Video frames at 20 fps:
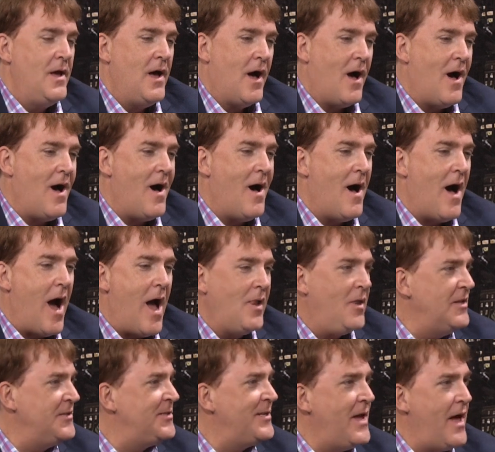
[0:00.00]
I
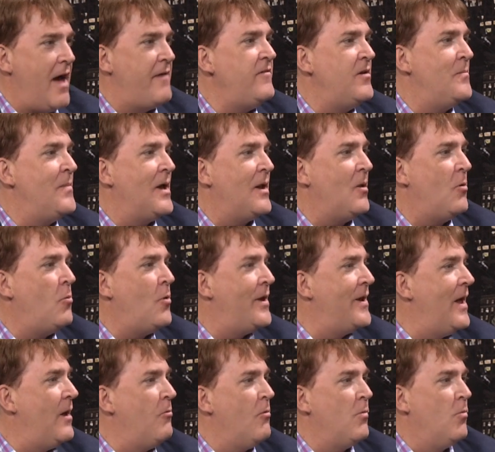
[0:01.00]
listen to heavy metal when
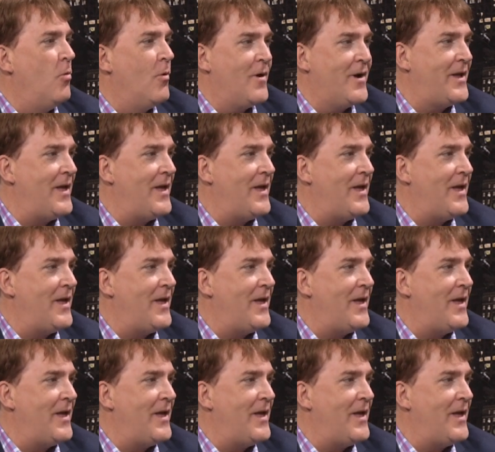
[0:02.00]
I work out.